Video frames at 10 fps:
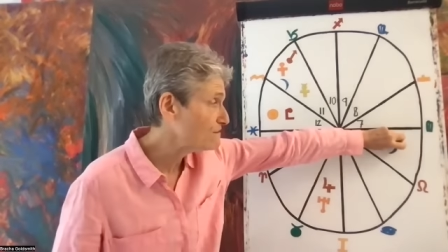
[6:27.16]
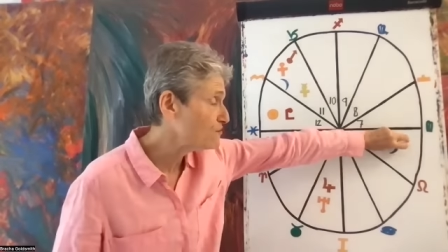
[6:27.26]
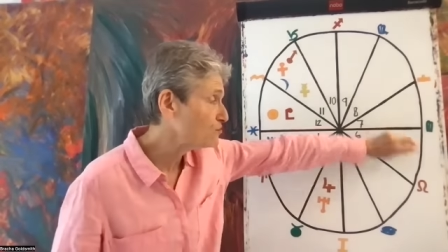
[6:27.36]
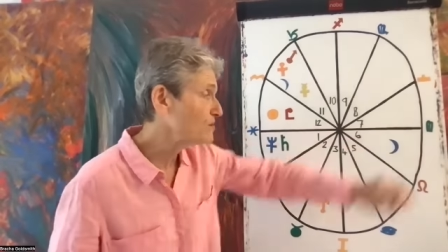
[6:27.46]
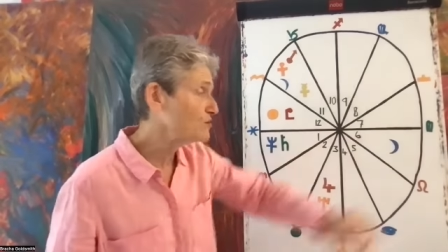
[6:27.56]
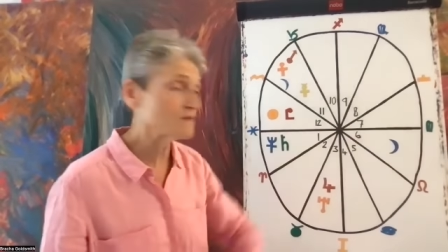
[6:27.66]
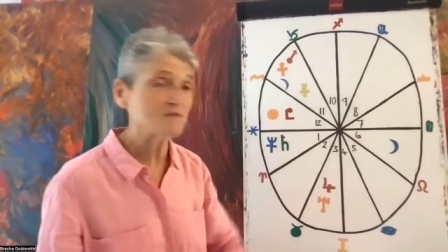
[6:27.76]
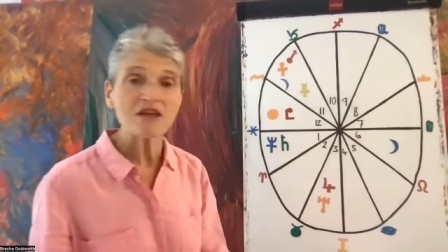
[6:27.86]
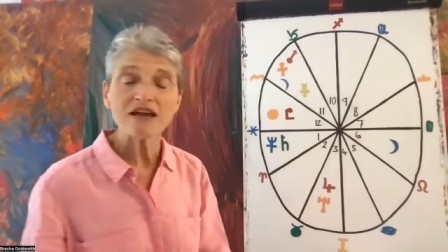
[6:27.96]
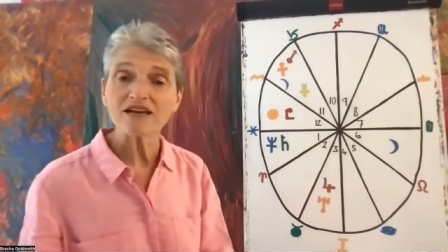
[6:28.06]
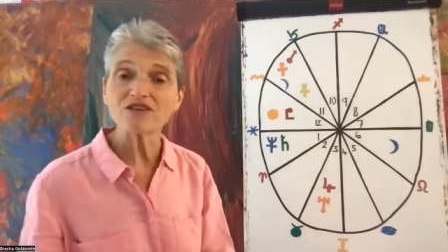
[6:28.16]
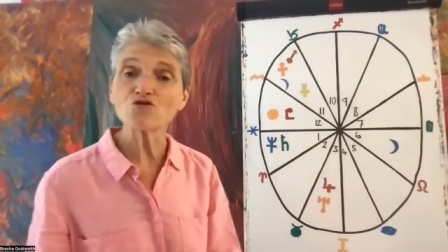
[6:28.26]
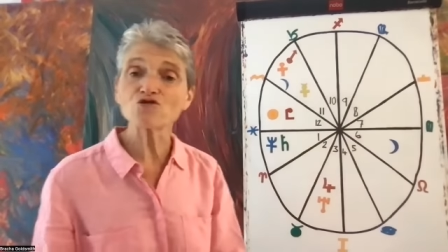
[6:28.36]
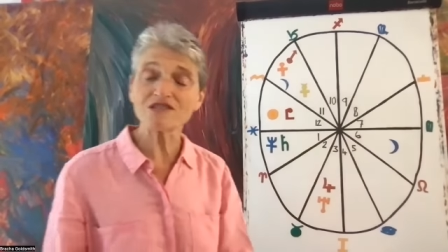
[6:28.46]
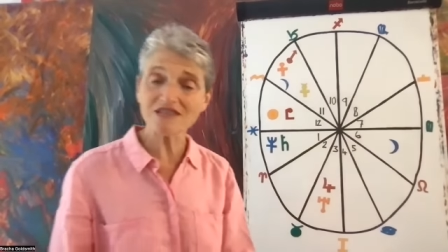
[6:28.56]
full moon in
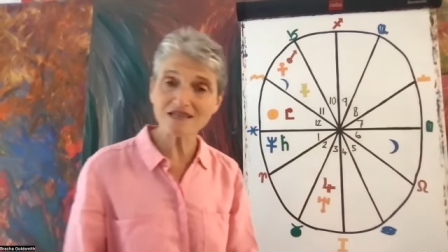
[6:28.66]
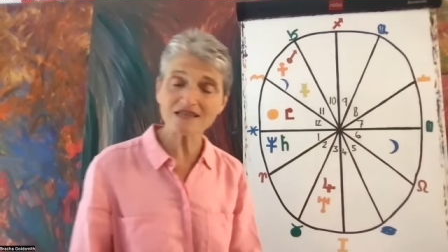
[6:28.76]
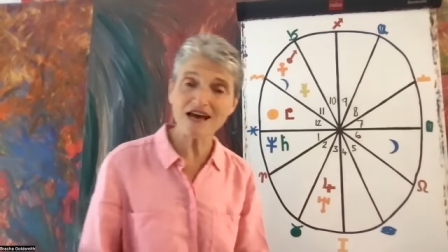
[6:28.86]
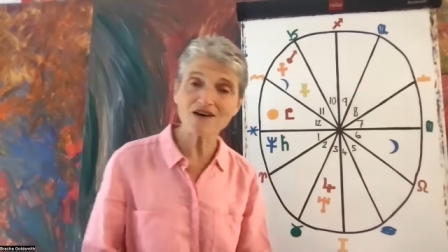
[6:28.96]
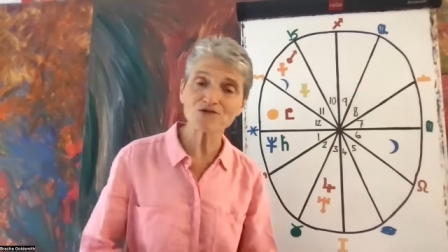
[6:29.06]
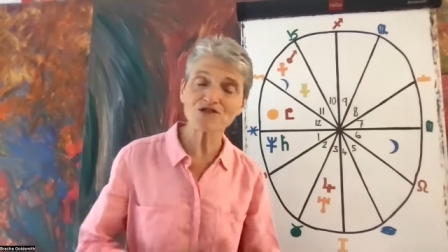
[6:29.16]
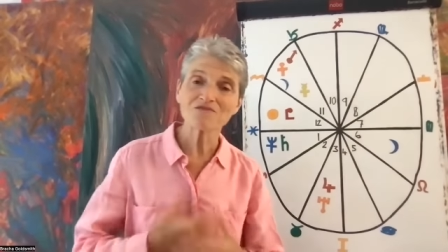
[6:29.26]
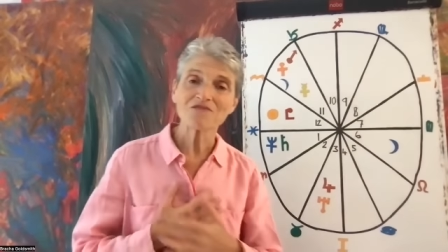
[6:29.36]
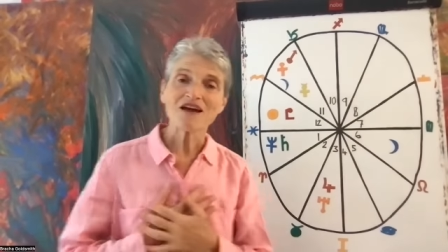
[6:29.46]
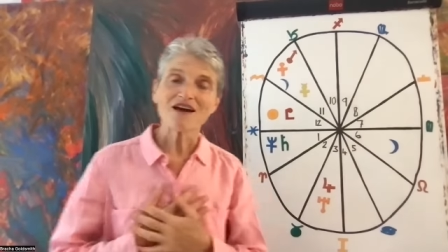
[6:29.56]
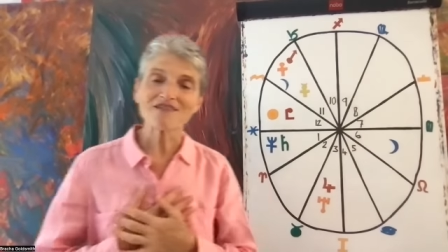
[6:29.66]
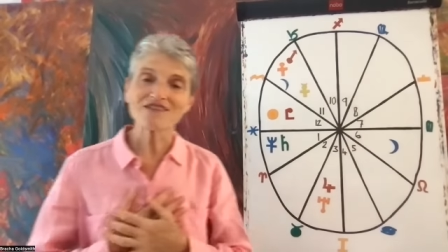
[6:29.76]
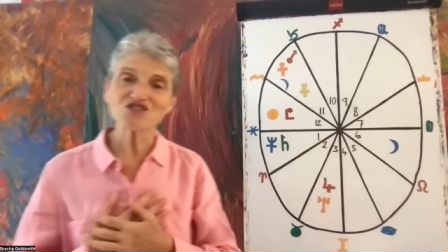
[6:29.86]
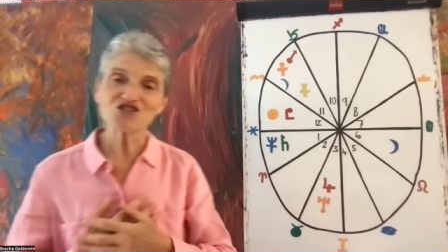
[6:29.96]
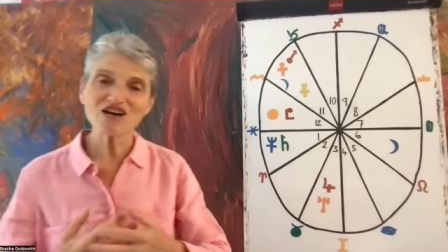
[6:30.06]
your sixth house, and
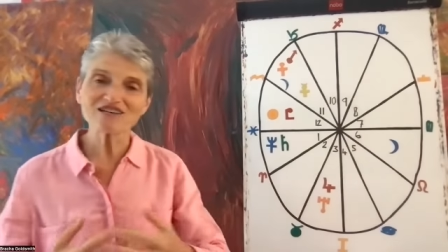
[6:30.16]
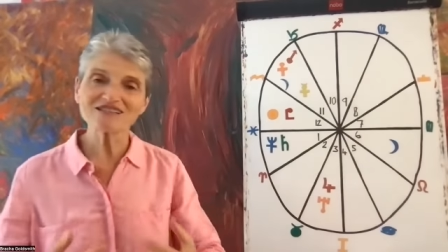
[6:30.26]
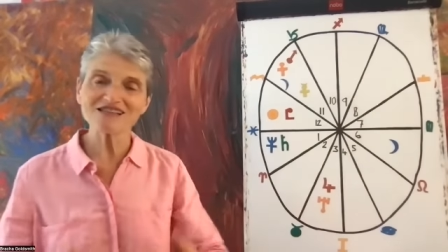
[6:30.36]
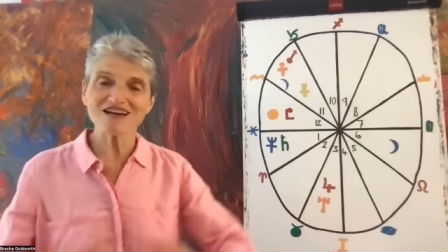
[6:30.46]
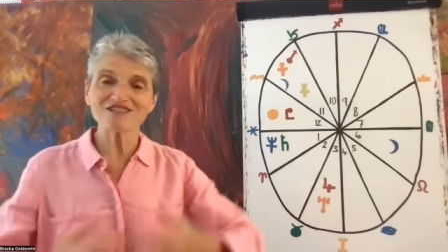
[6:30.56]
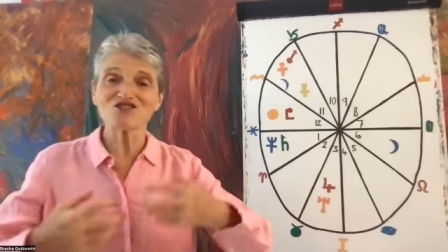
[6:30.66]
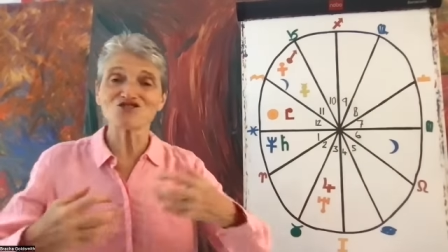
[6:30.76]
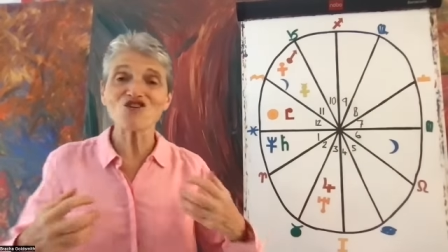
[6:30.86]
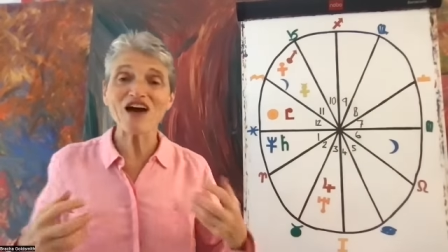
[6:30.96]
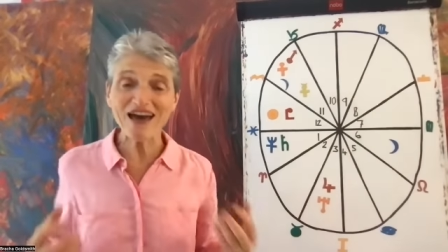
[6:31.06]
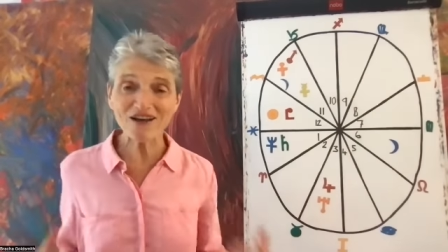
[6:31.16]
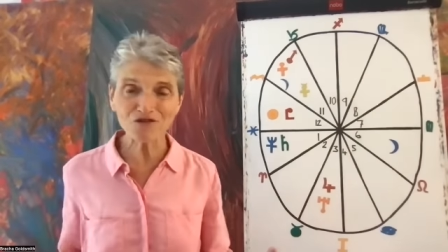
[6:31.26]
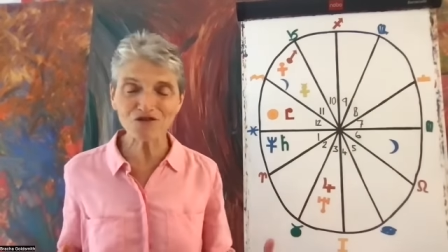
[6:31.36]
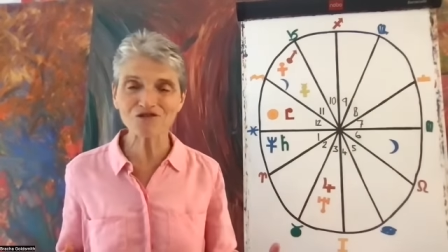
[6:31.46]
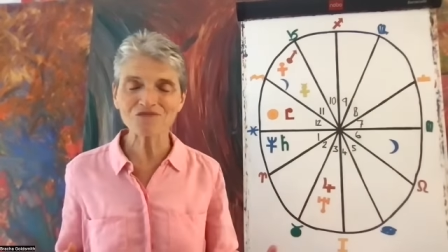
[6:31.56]
this shines a light on your
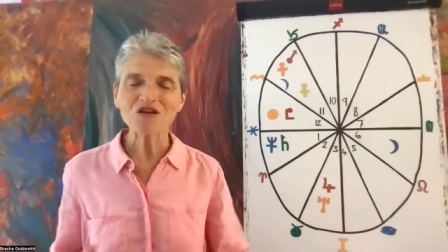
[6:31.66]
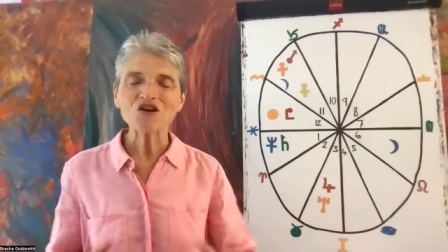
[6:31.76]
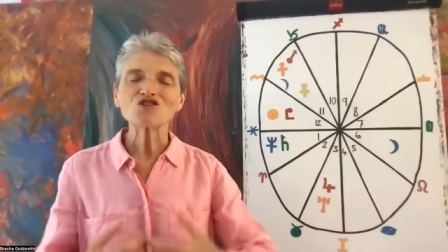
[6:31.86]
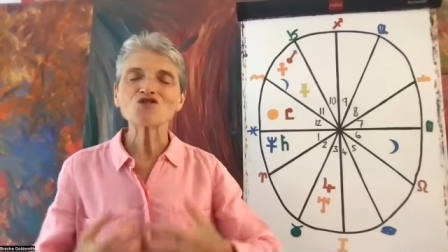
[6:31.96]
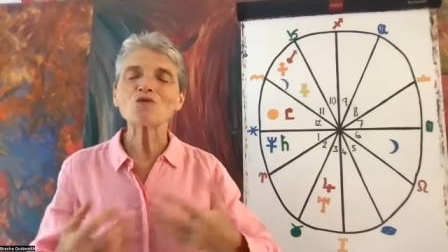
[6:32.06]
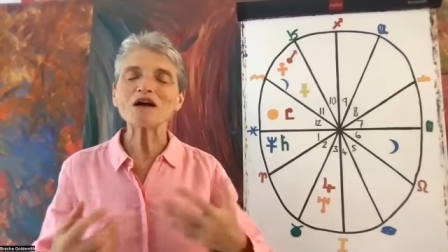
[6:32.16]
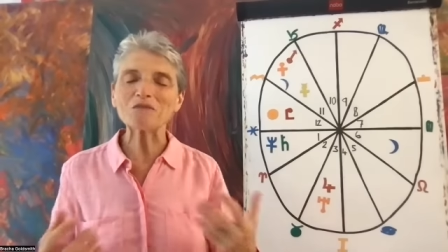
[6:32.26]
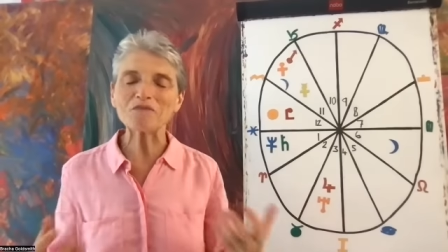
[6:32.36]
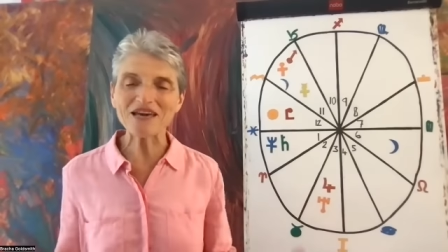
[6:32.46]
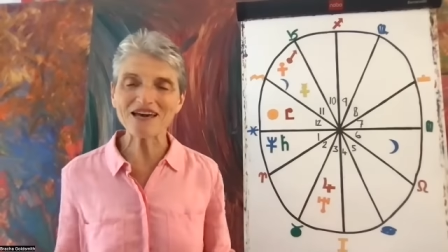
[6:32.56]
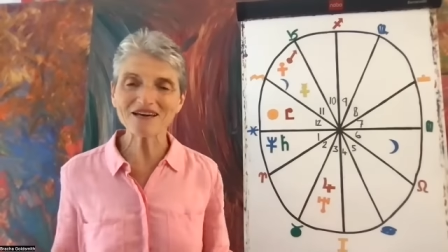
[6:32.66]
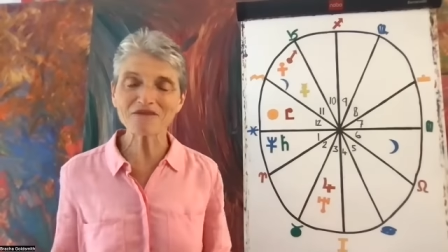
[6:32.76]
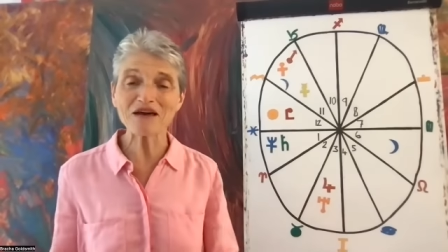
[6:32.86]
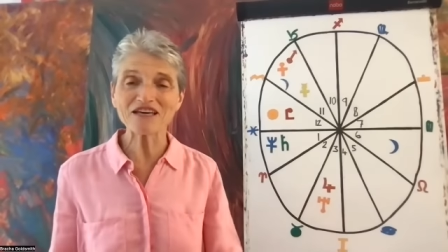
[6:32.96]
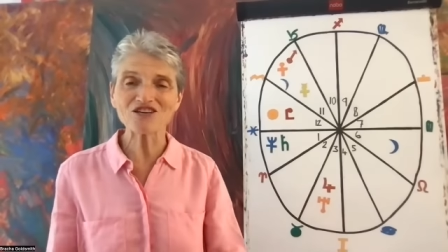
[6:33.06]
health, your well-being,
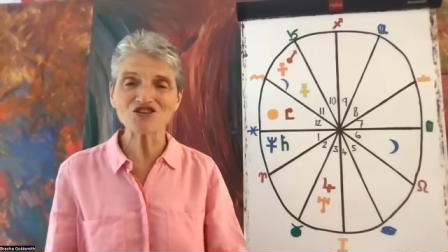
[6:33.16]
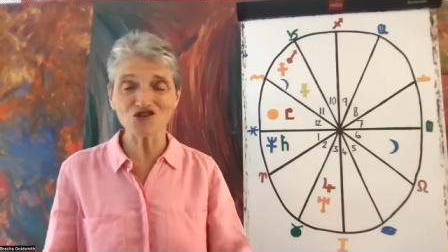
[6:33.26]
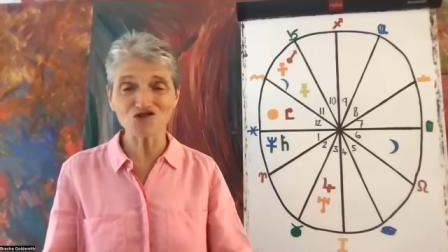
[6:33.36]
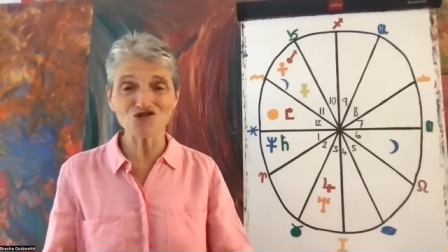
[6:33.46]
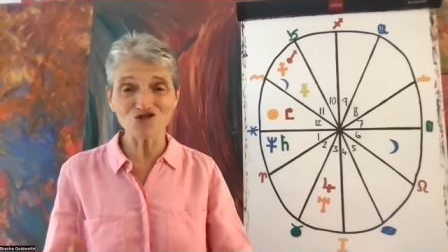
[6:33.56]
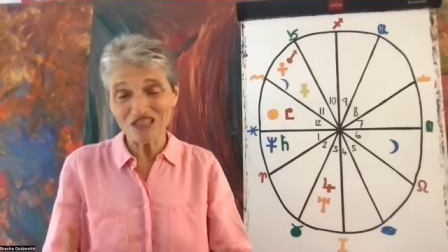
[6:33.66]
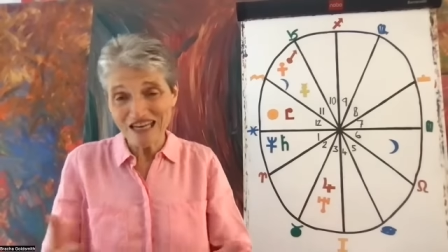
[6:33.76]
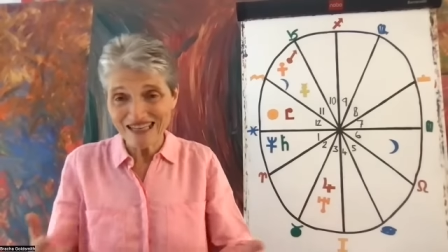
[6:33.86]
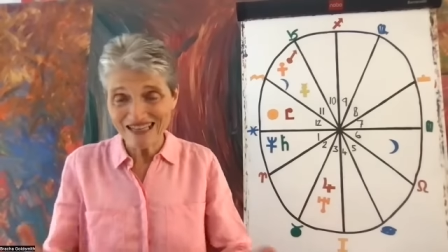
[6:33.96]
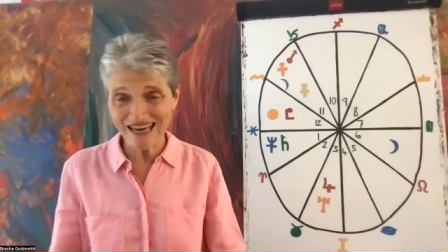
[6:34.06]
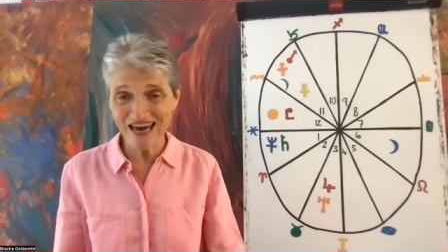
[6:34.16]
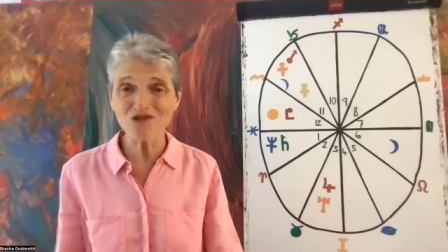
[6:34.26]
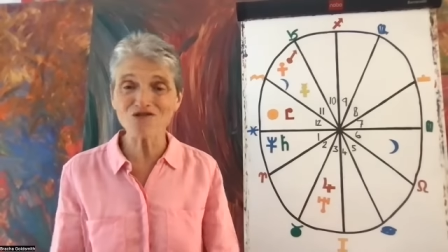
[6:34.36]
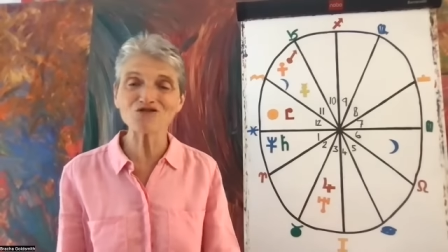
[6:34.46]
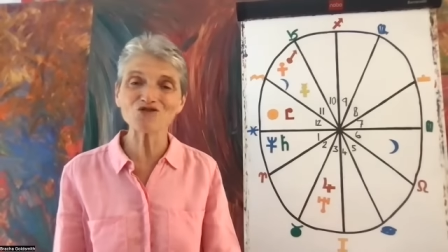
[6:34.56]
making sure you're taking
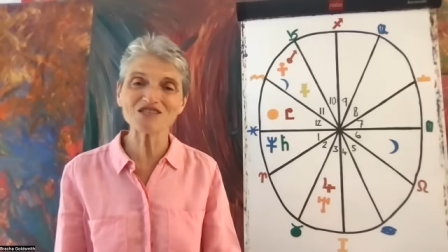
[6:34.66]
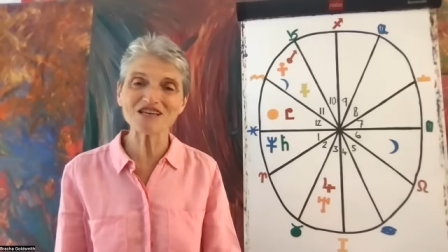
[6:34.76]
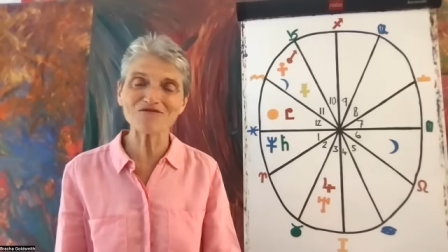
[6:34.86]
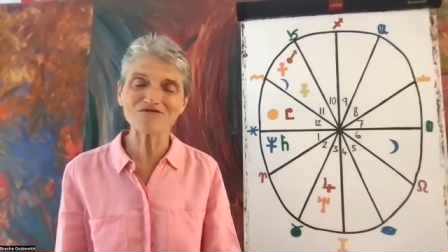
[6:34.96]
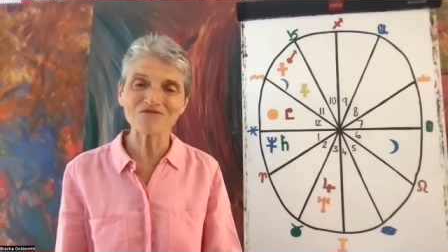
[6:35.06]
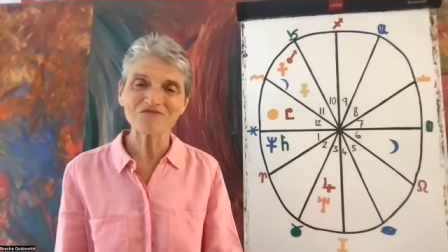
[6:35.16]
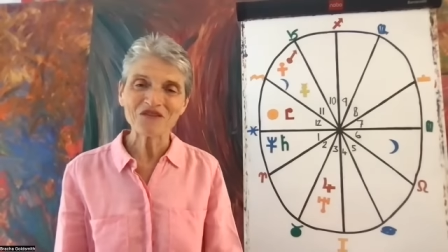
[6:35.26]
care of yourself.